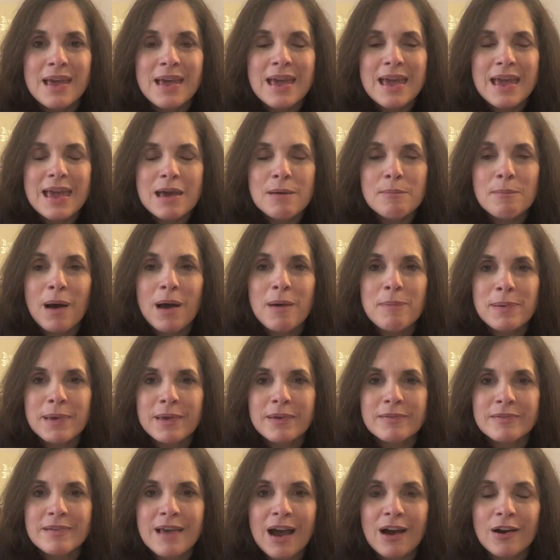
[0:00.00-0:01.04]
it might be a
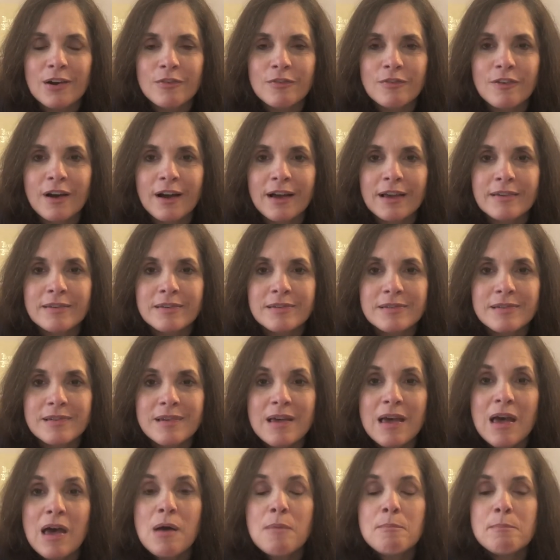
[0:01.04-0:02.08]
sacrifice
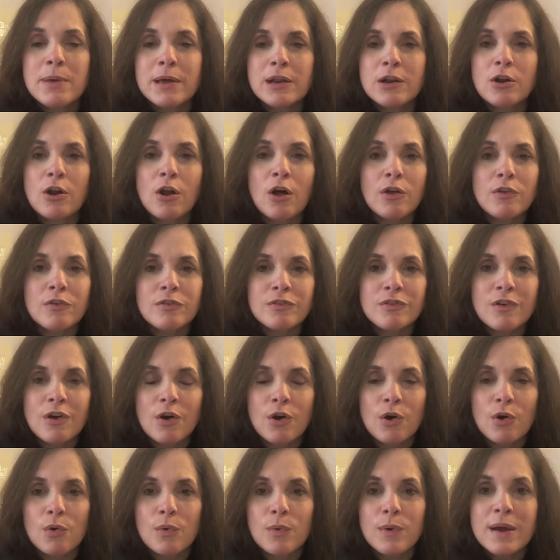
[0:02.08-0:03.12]
but it
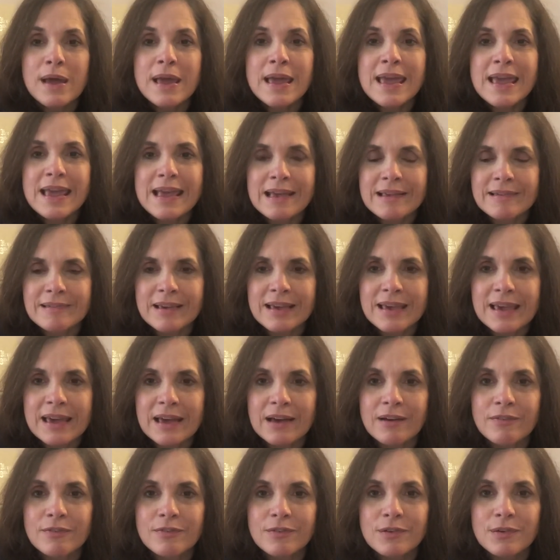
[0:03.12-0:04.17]
also is a
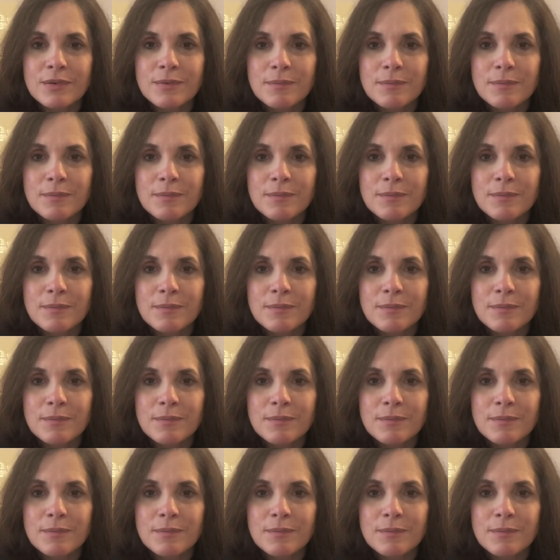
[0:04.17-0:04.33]
gift.